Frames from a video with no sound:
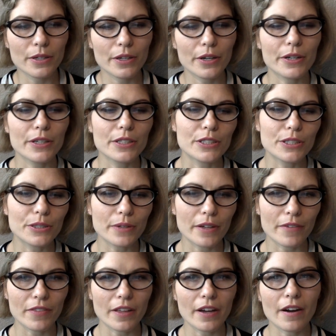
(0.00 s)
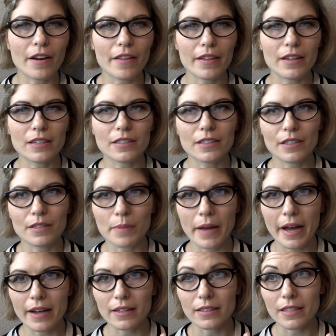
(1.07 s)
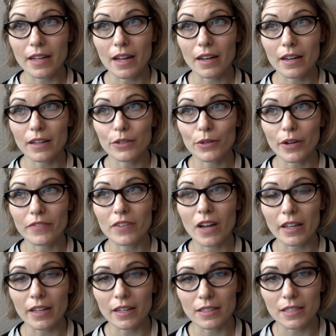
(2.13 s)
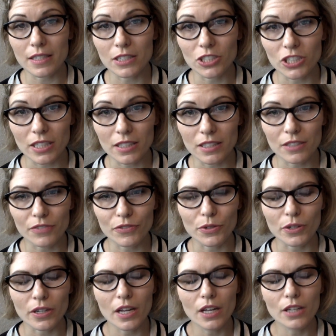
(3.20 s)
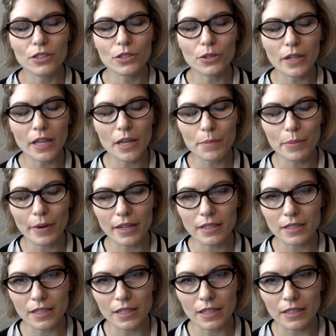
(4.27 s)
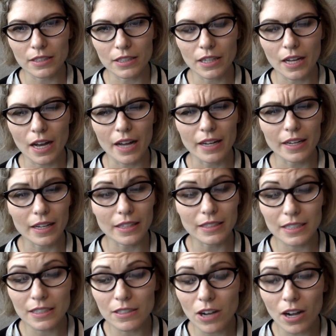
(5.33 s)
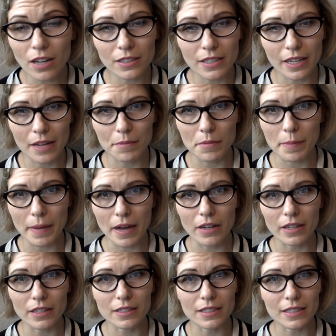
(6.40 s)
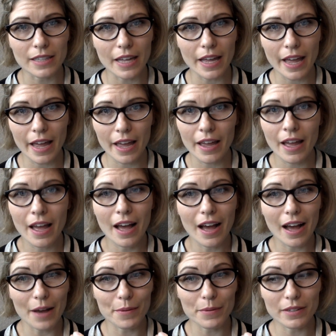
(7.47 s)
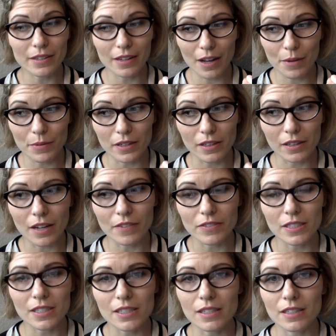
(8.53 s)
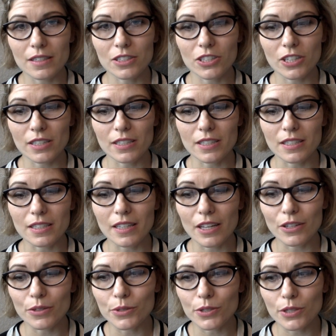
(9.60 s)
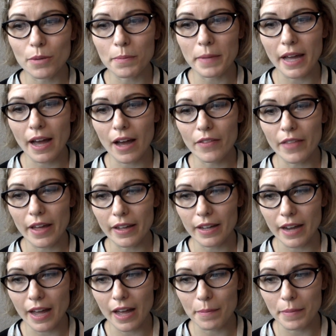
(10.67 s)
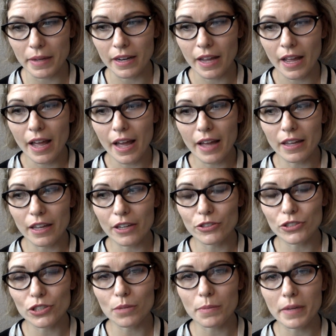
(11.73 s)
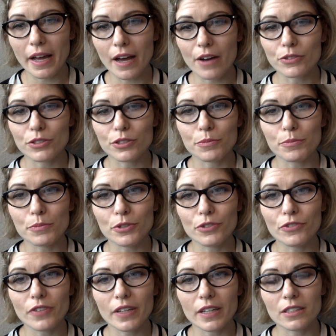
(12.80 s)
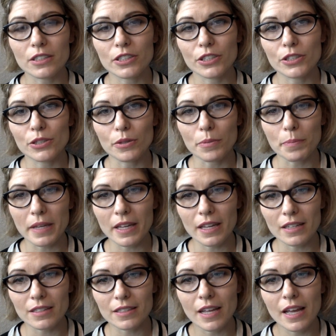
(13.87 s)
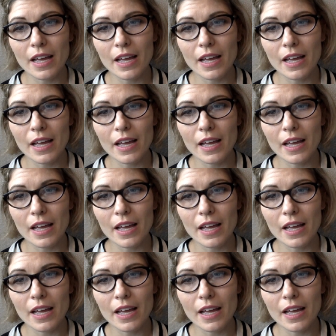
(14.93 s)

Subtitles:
encourage you, if there are things in your past that you have not yet seen justice for, to keep pressing into God and to talk to Him about it, to say, hey, I would love to see this justice. Can you show me how that can happen? And can you show me how to move into your peace